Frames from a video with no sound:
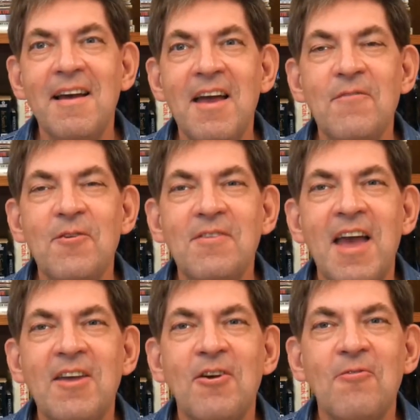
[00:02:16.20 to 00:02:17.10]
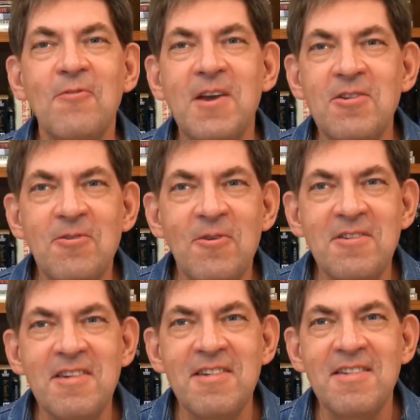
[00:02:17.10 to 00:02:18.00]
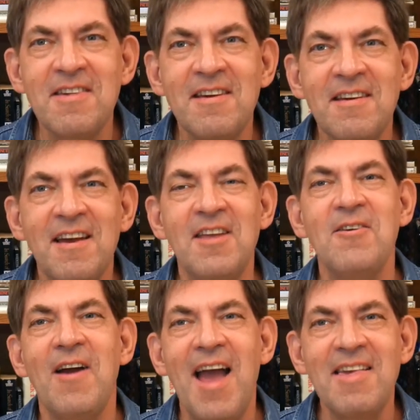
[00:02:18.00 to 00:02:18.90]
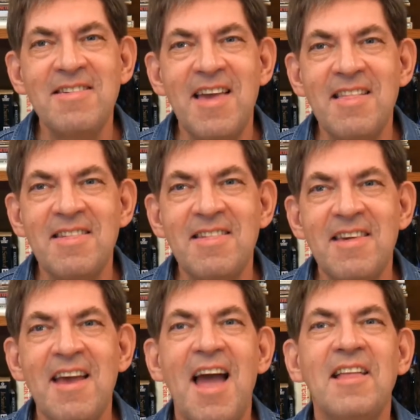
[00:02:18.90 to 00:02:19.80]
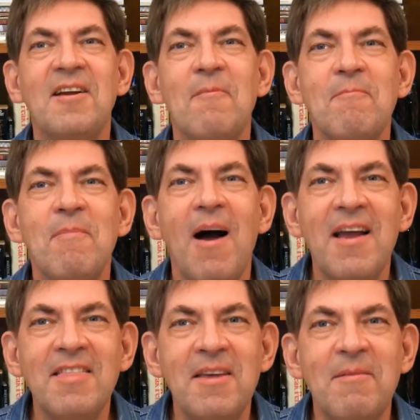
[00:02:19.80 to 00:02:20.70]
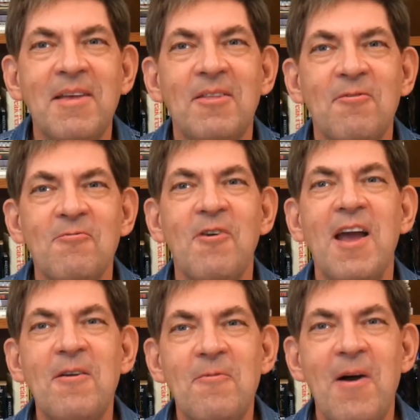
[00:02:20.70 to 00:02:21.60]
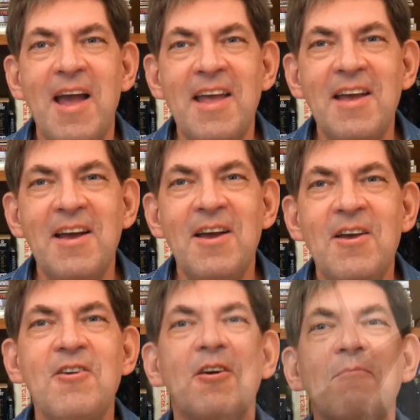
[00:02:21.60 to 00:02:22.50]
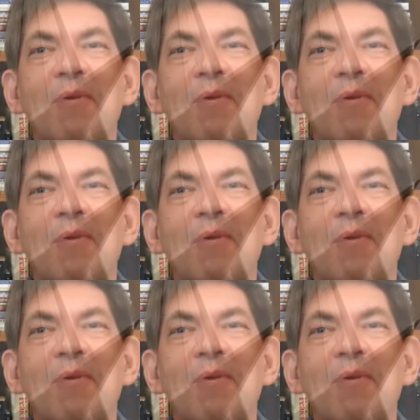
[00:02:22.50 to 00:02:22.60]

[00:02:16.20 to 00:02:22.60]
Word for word: If you take your resources and your assets and combine them in the right way, you can